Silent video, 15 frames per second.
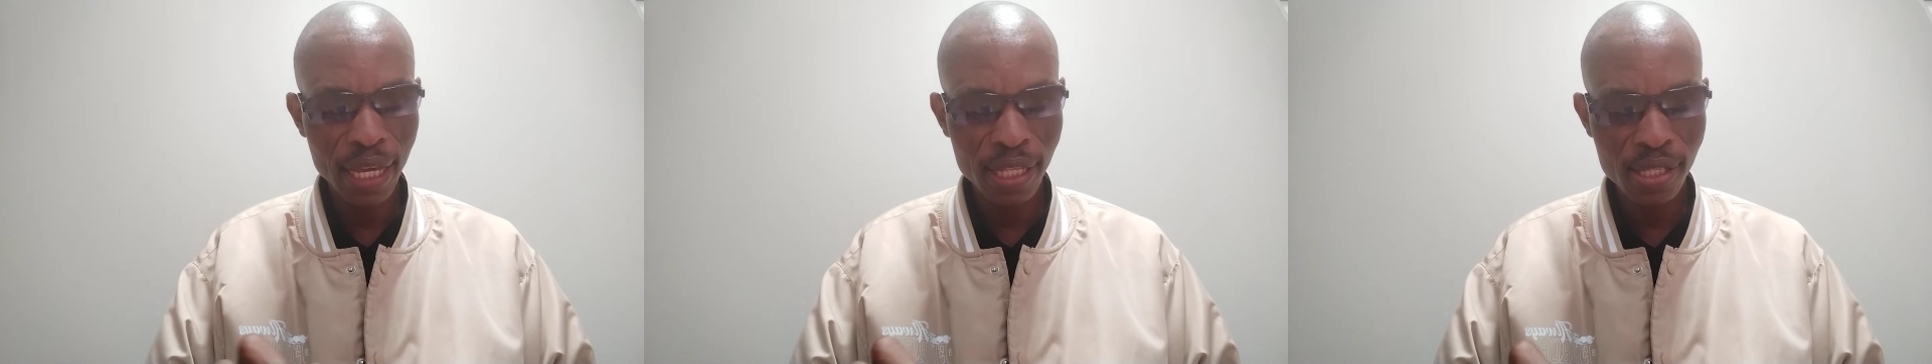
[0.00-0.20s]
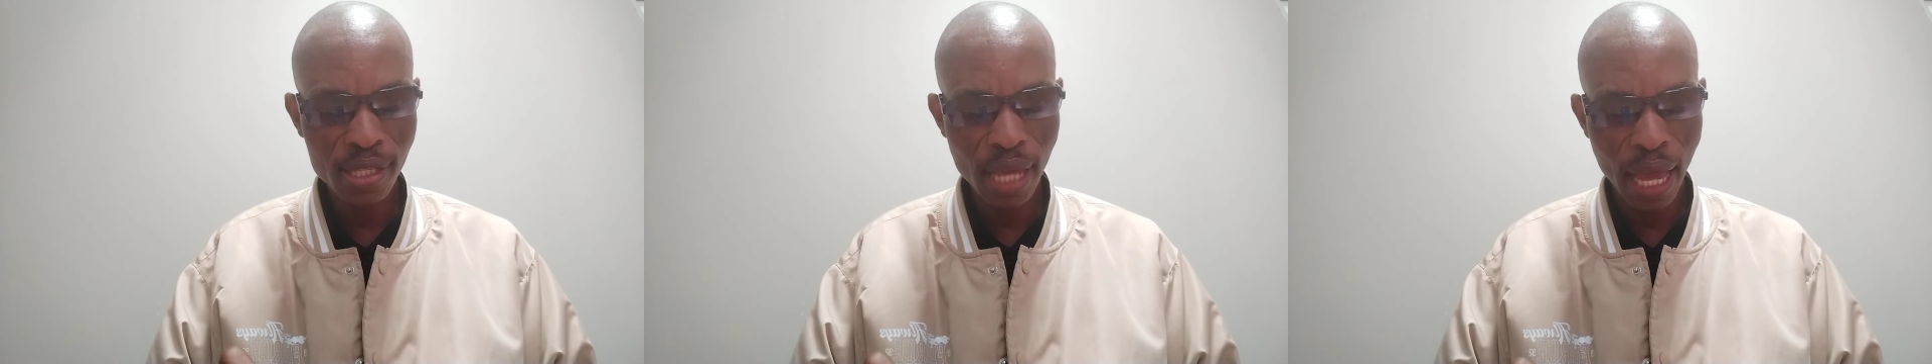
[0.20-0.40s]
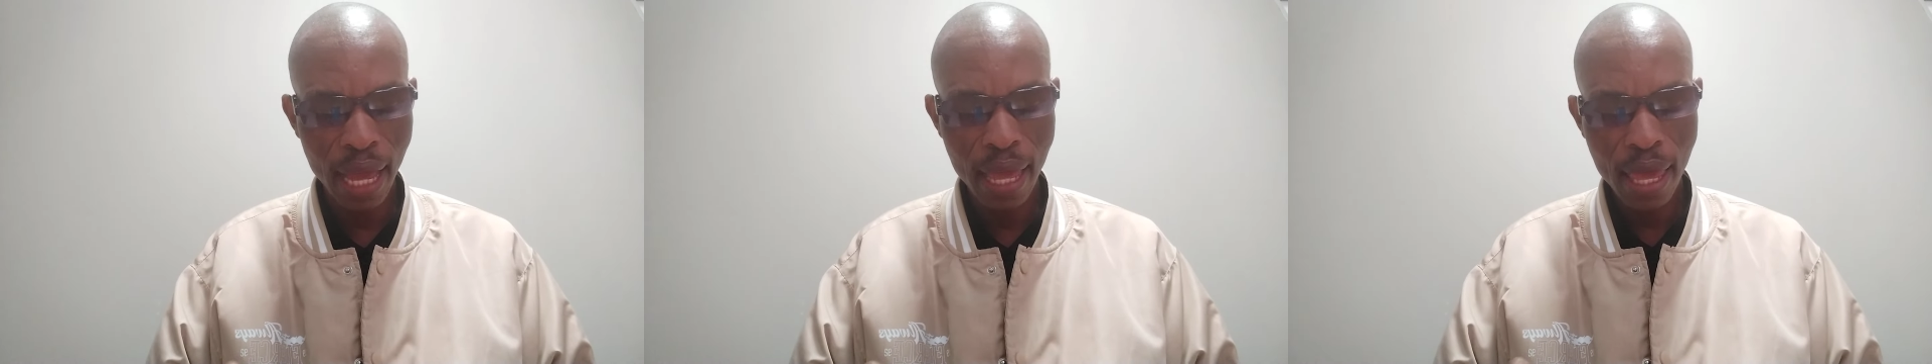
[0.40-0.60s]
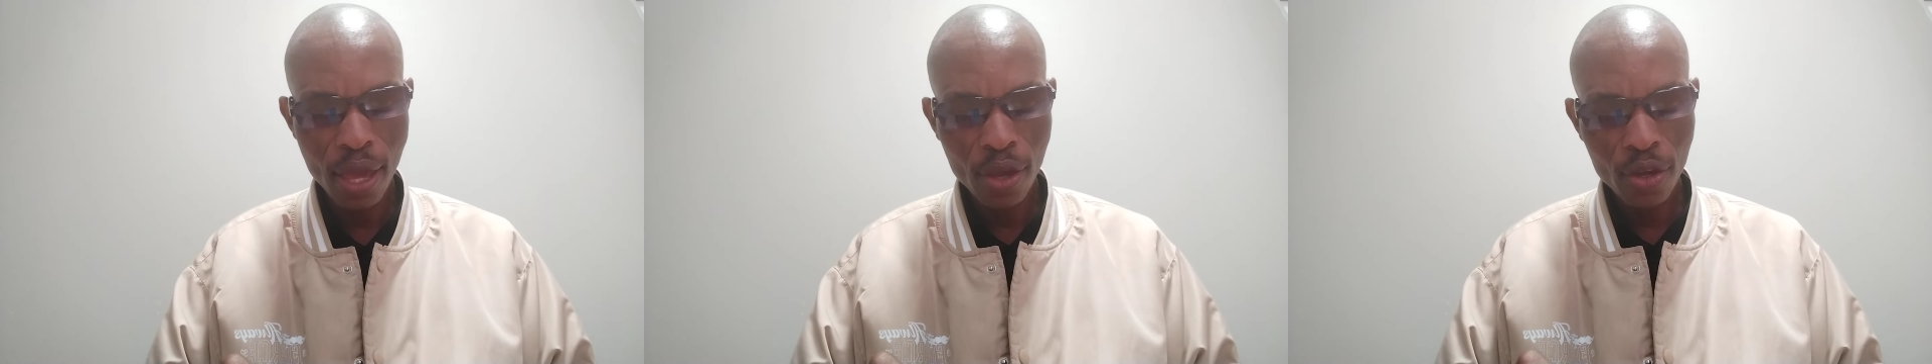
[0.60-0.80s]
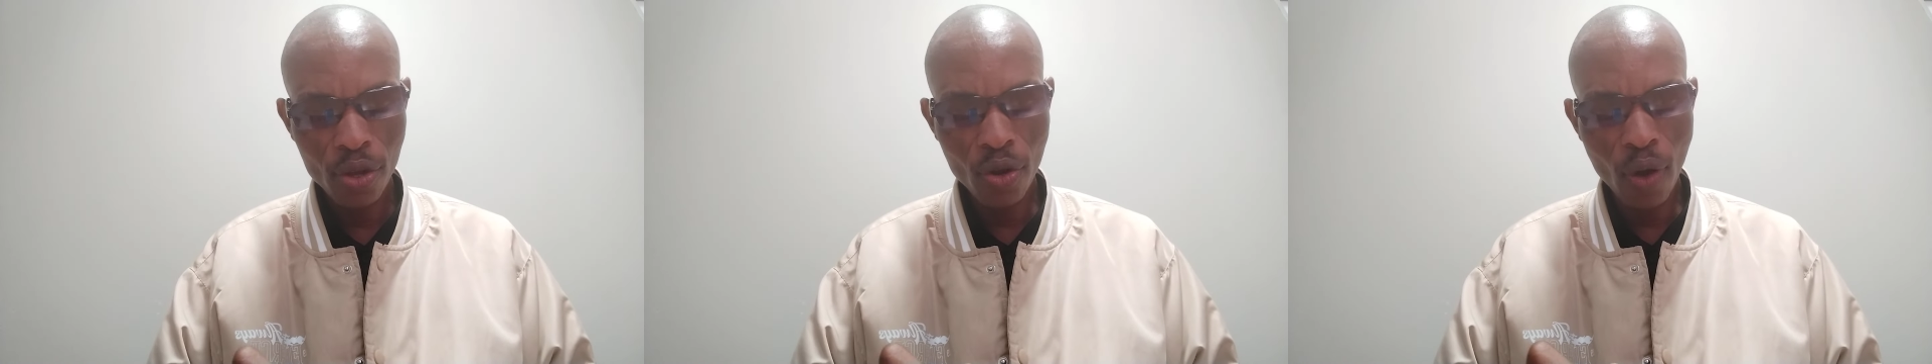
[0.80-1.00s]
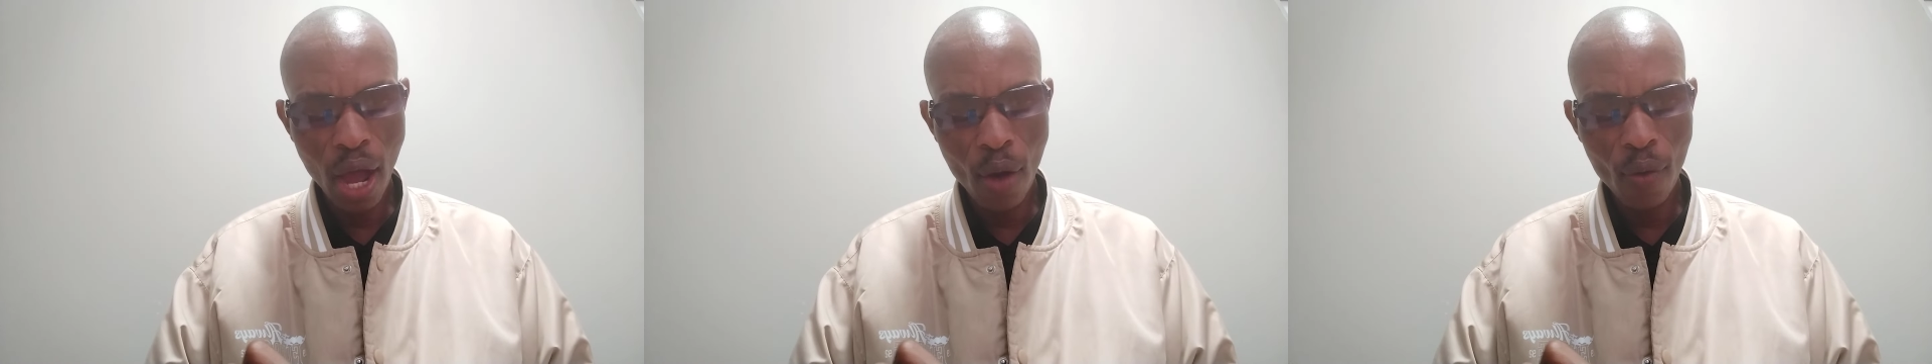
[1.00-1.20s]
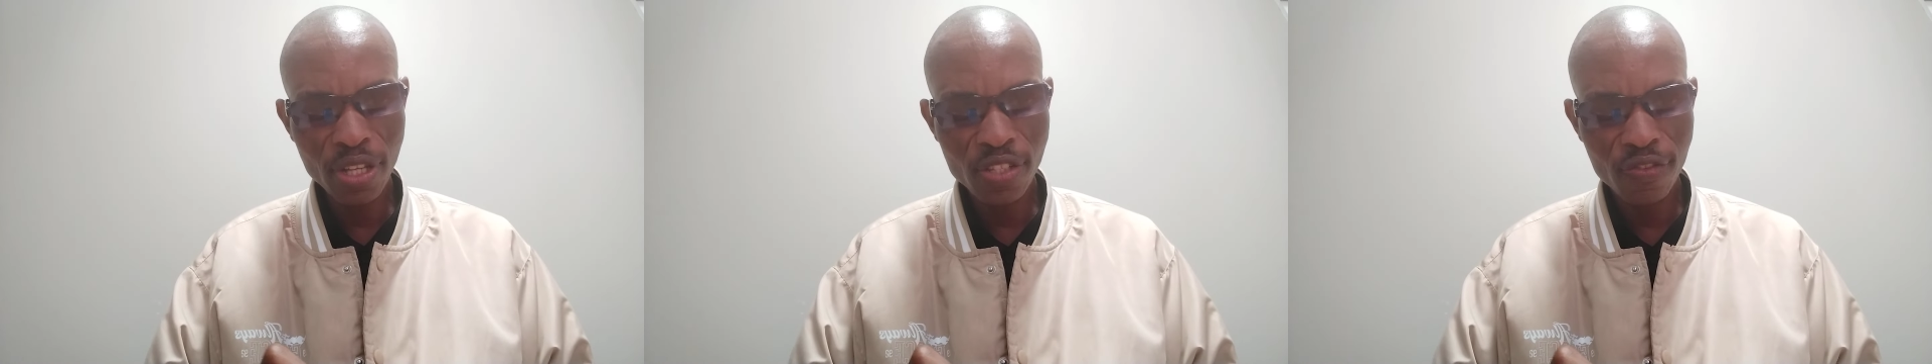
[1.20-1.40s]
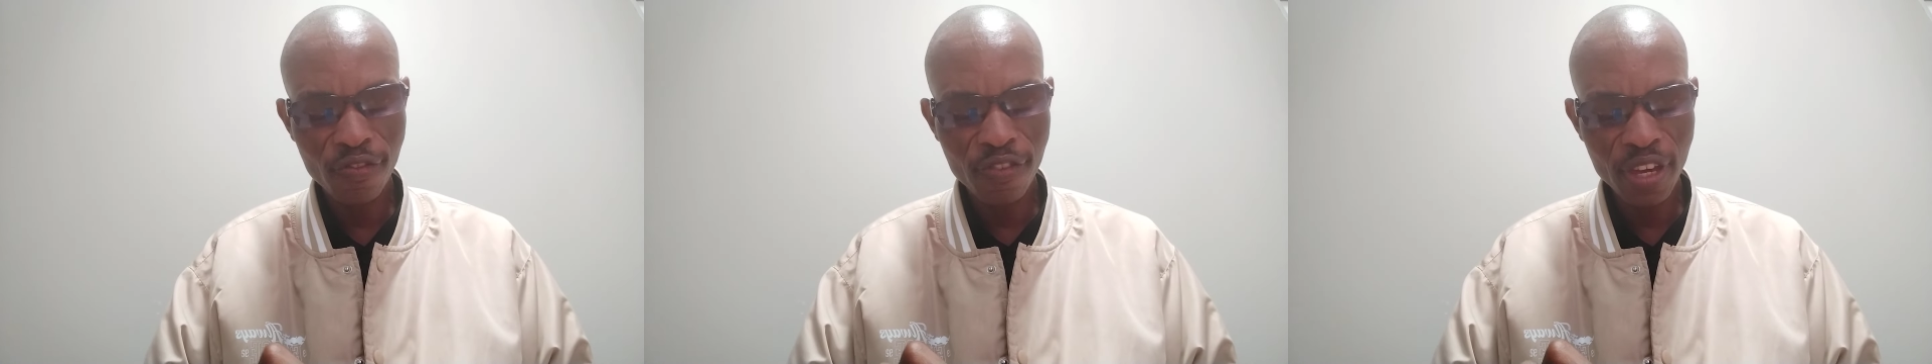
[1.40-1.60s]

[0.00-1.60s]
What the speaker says: It's I was